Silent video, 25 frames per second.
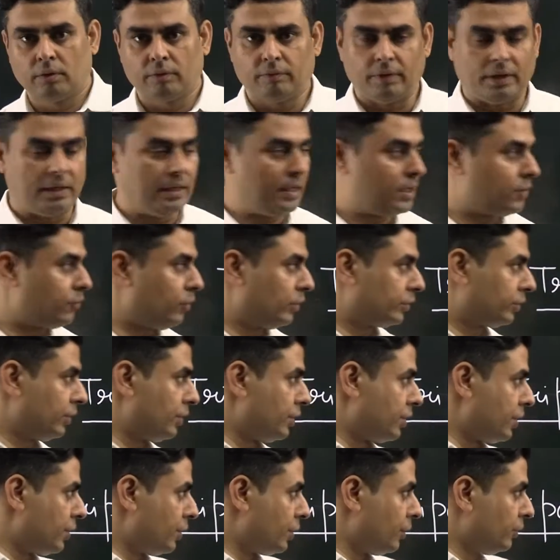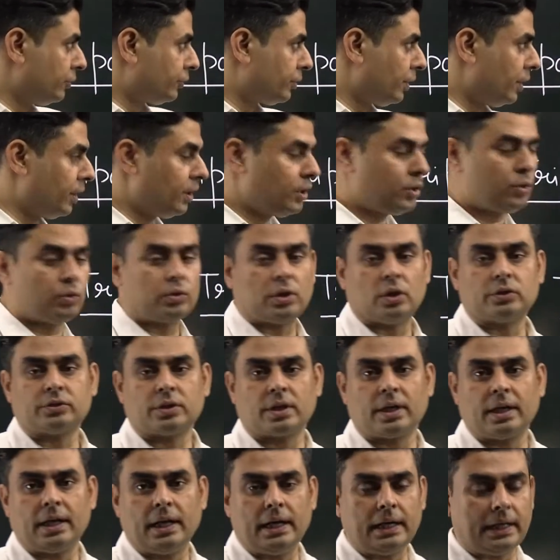when it was introduced in
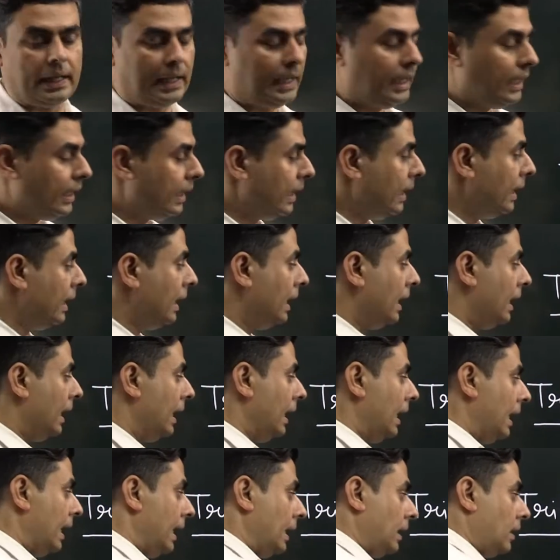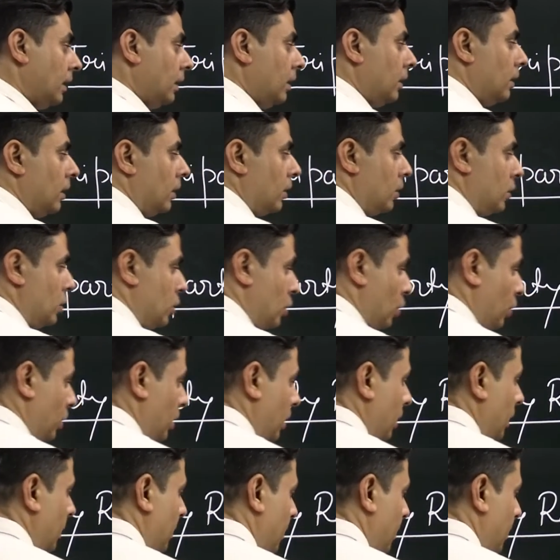2018, it took